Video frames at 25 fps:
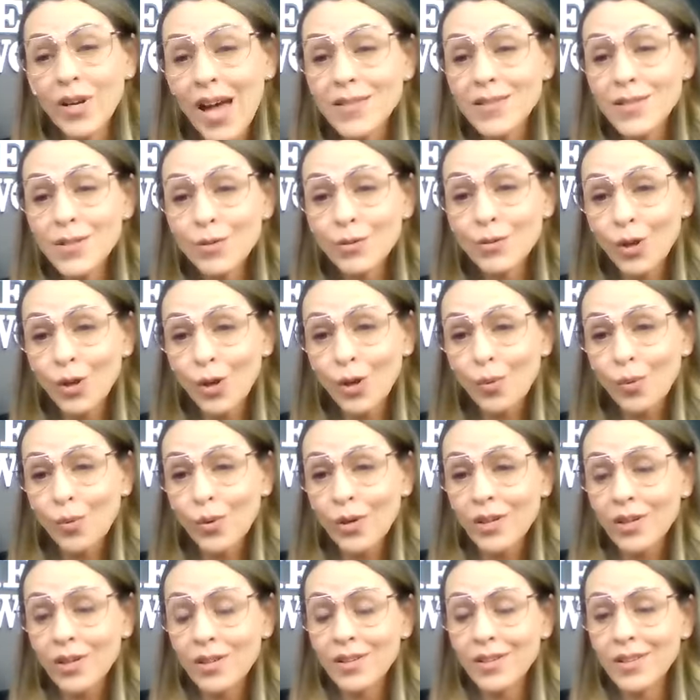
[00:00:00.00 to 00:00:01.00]
as you know,
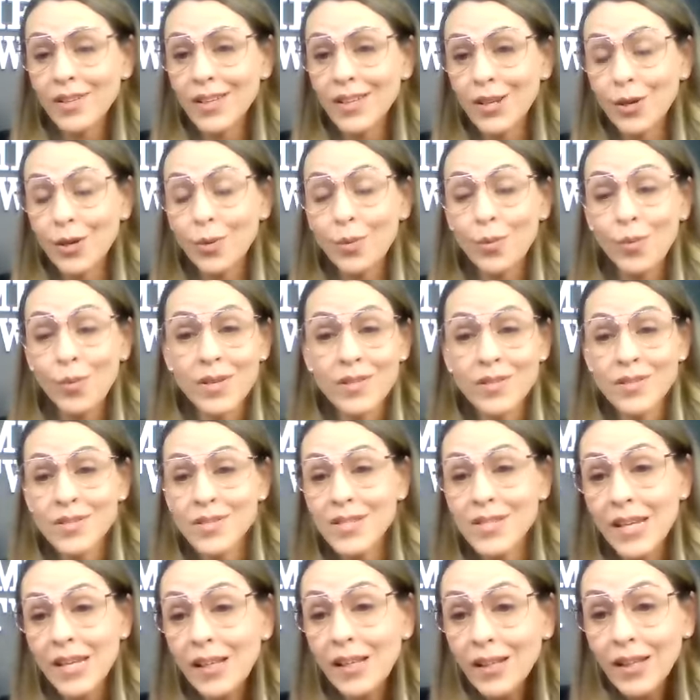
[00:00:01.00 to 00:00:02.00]
we're, you know,
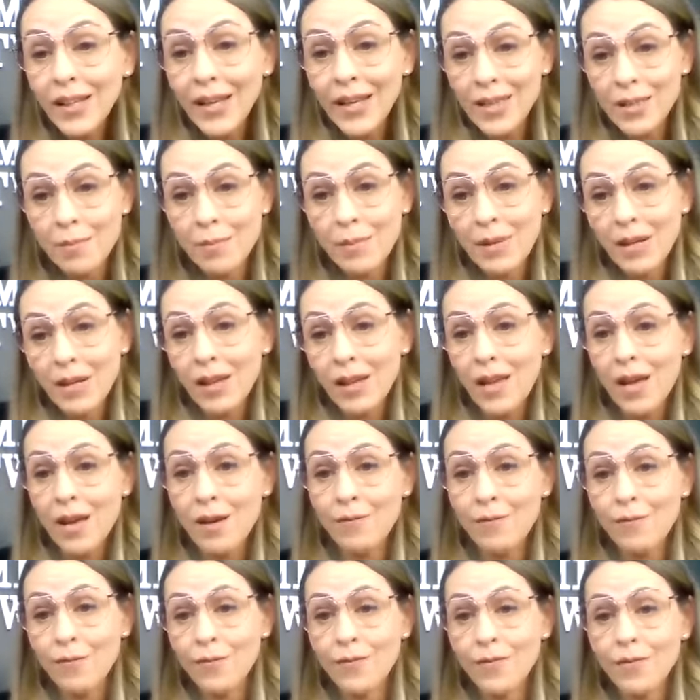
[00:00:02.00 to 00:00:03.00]
still in the middle
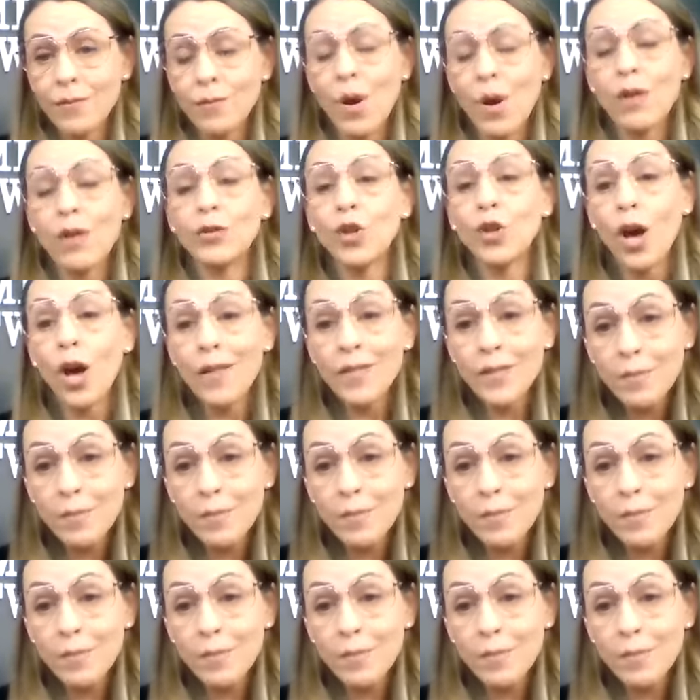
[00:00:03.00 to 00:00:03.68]
of, well, not in